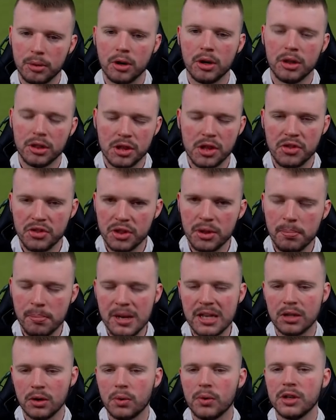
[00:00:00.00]
But the
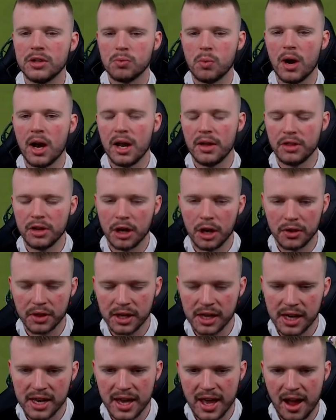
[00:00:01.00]
middle is where
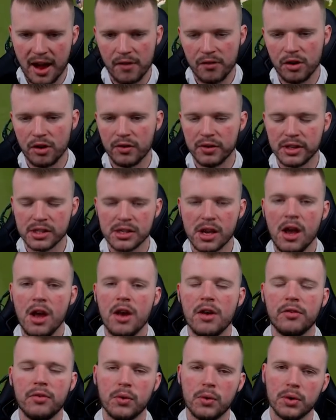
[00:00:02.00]
the key area is
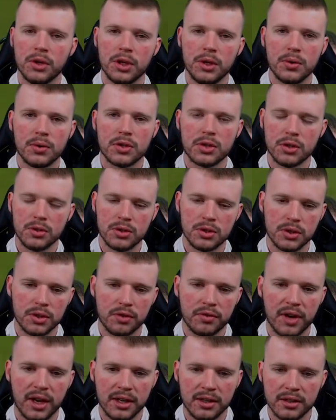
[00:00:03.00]
for you to
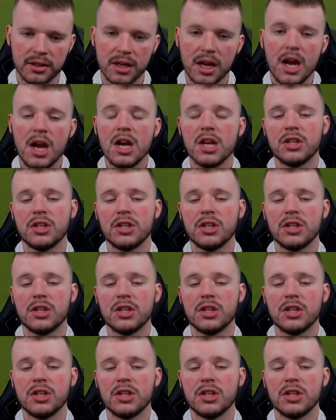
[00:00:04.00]
defend.